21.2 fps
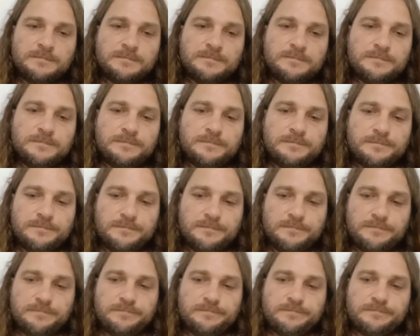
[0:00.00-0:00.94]
Okay,
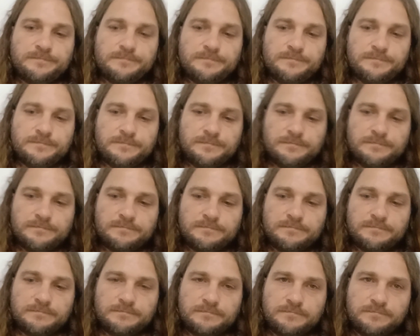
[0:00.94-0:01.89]
that is all.
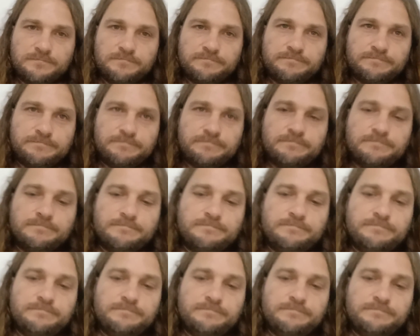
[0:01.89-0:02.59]
Thank you.